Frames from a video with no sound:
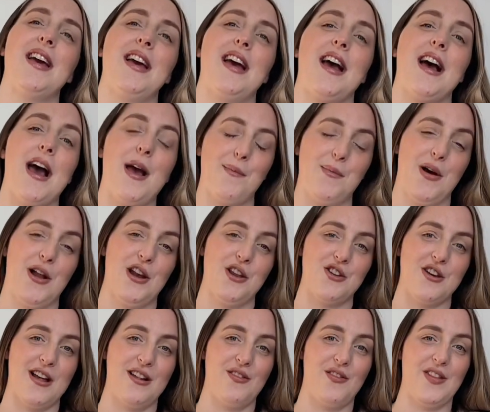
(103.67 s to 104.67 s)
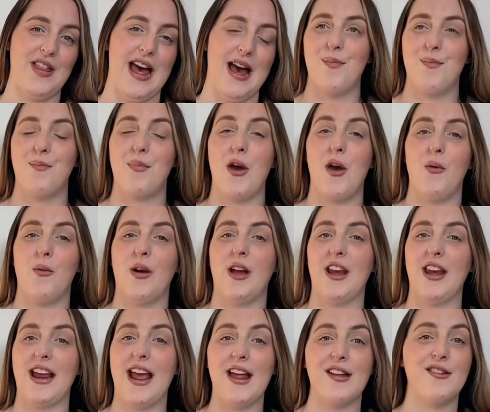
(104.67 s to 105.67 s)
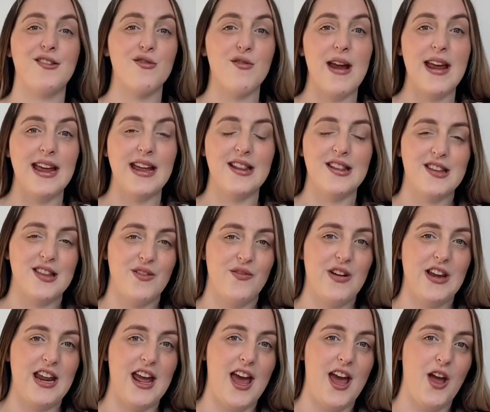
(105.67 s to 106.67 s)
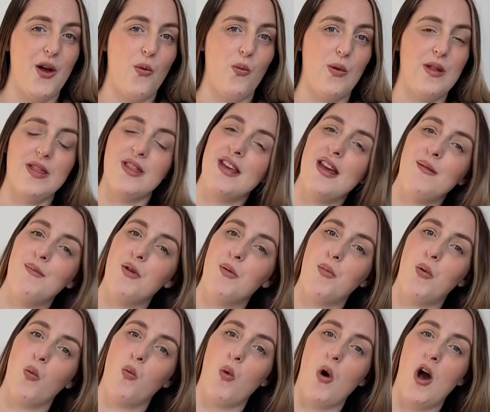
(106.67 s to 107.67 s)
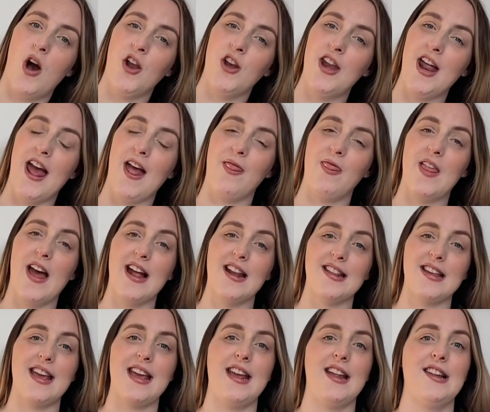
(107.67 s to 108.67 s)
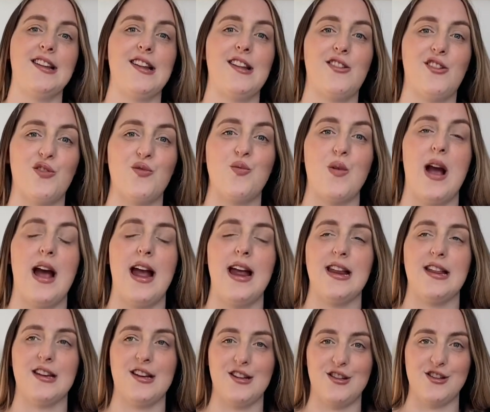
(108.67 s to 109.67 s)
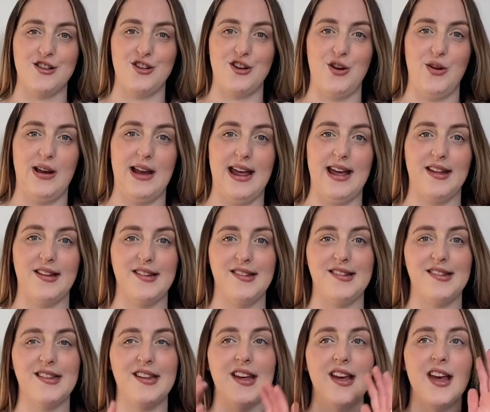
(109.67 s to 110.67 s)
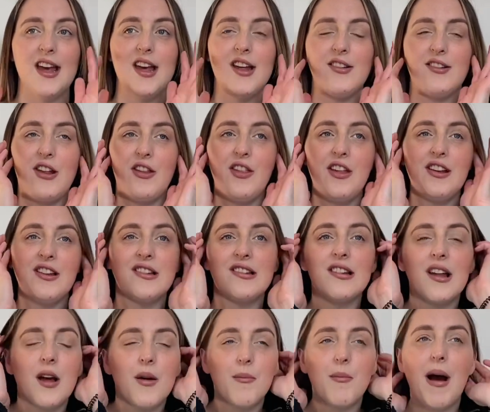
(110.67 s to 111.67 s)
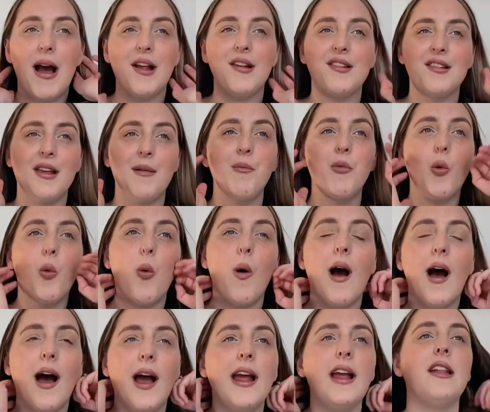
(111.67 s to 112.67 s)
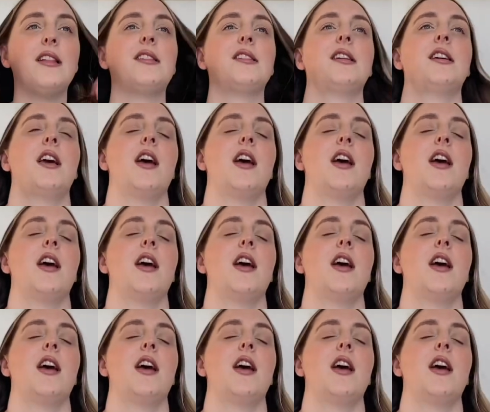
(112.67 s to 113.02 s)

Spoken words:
I apologise for that. But we're going to get straight into the video with tip number 1, and that is to write a to-do list. So this might seem quite